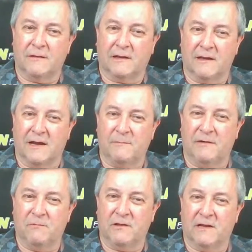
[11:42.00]

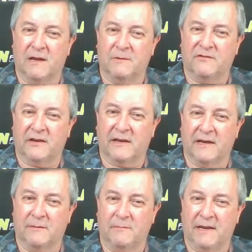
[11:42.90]
of the comments I
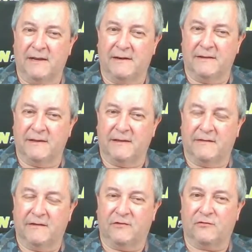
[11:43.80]
kind of made in
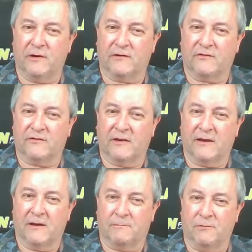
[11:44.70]
the districts
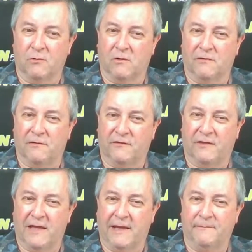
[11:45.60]
up north
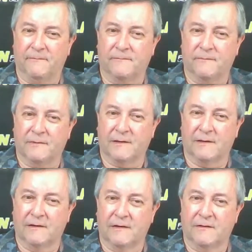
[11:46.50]
is that
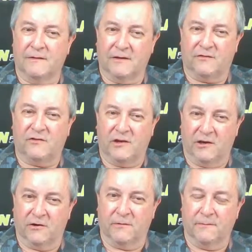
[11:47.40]
this
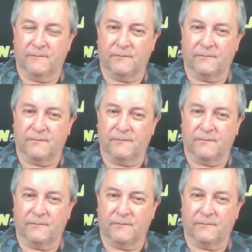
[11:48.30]
year,